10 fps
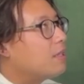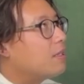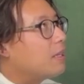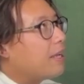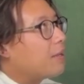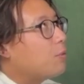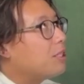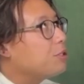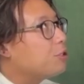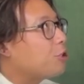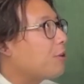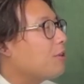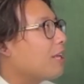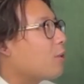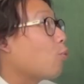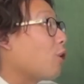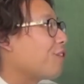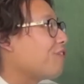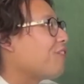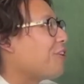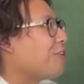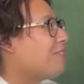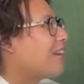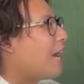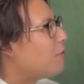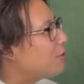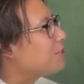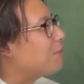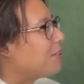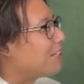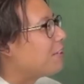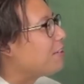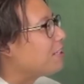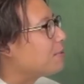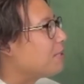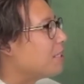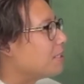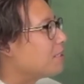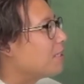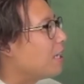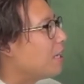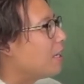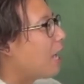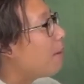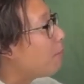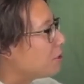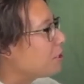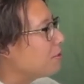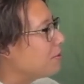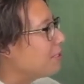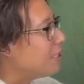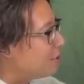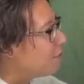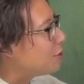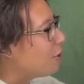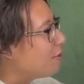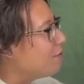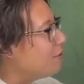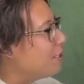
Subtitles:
Like, what's your general like workflow? I've always been curious because I'm also into photography,